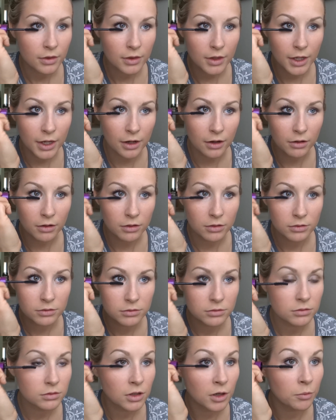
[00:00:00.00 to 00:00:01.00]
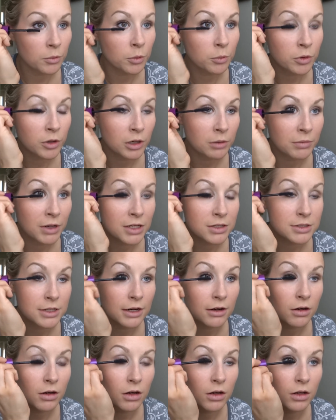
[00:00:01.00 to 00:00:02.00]
Now, I've been putting
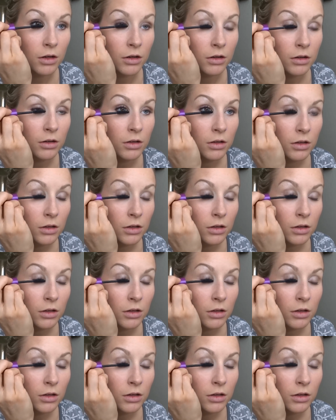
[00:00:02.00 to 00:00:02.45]
mascara on